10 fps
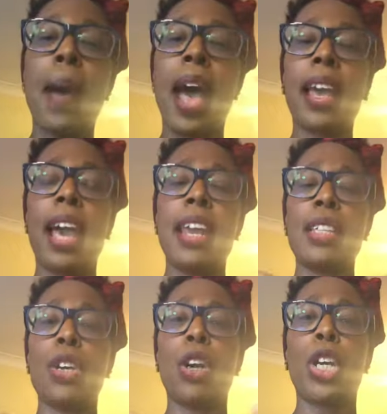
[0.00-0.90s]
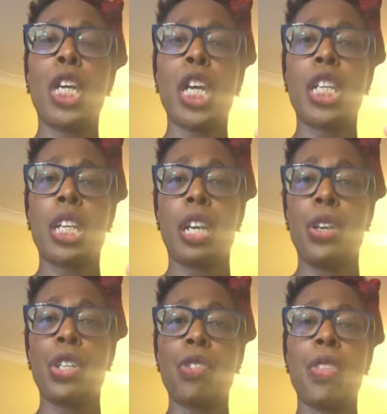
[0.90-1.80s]
back, and it's got good
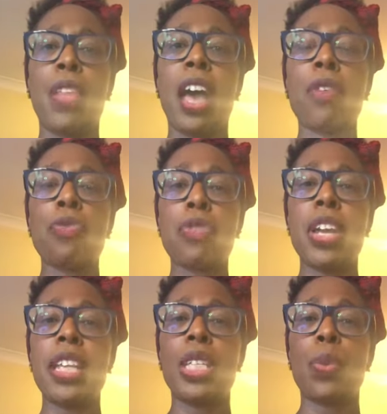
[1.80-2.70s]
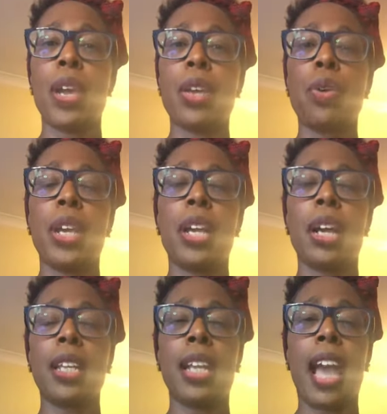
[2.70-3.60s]
closure on there. Really sweet calling
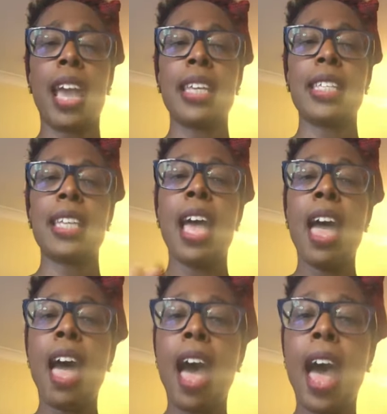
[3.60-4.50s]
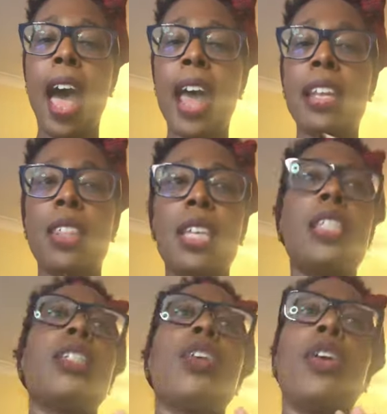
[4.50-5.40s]
card case. And
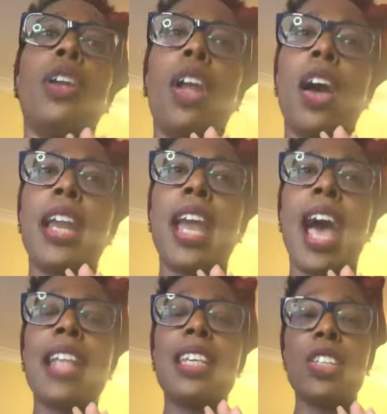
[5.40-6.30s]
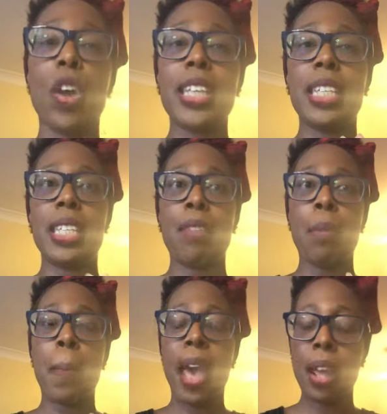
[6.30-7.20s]
this is online at
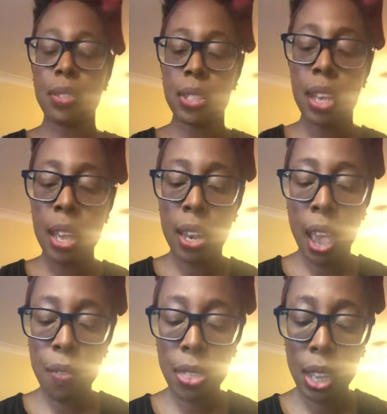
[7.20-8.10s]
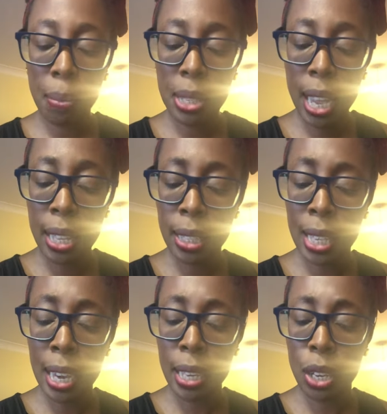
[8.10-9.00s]
£97. Now, everything I'm saying,
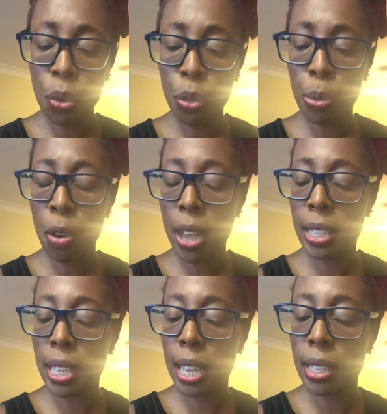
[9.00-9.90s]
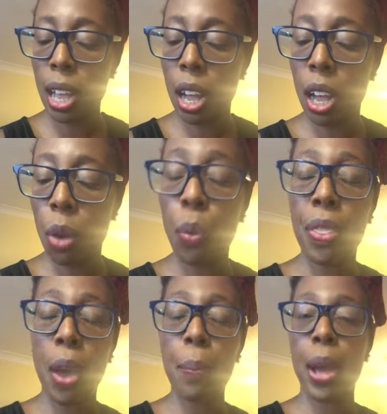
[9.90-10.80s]
telling you, all the prices are
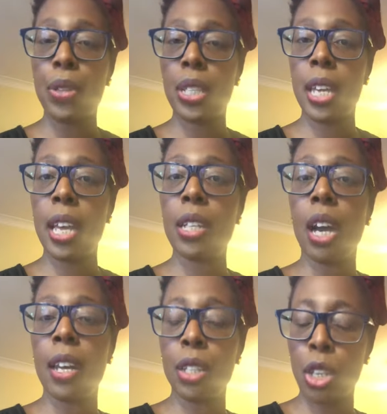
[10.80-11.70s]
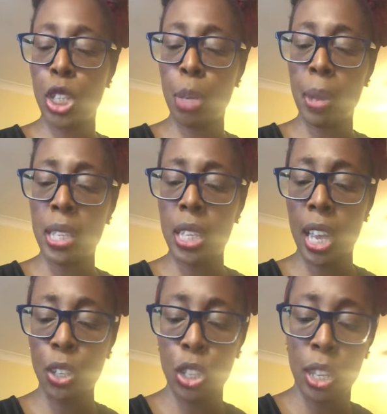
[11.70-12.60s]
without postage. I do ship
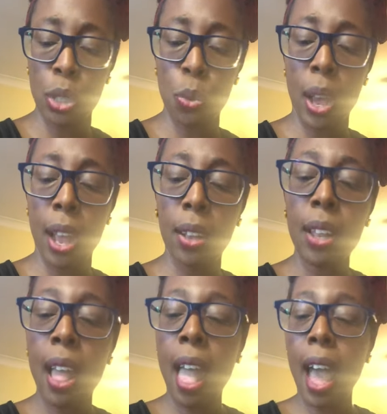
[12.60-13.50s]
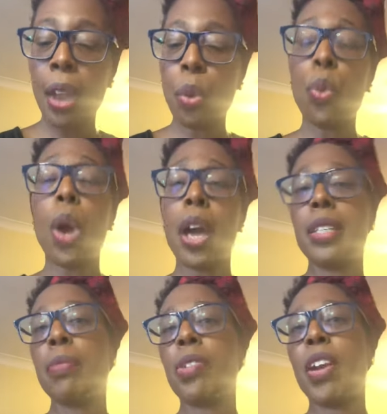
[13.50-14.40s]
internationally as well, and all
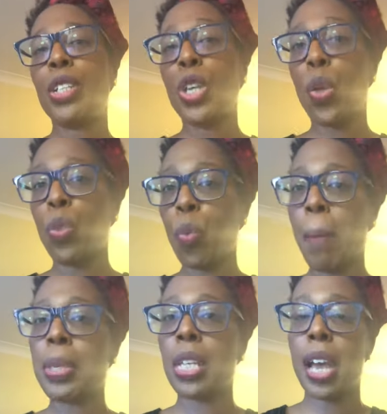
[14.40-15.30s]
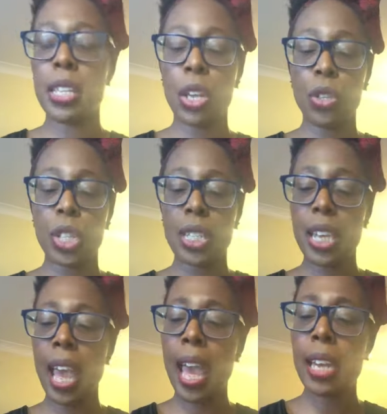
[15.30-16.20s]
items are actually on the website. So just
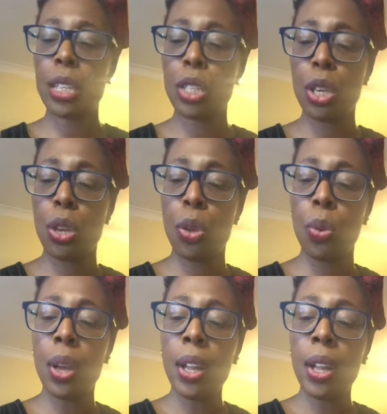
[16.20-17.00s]
head to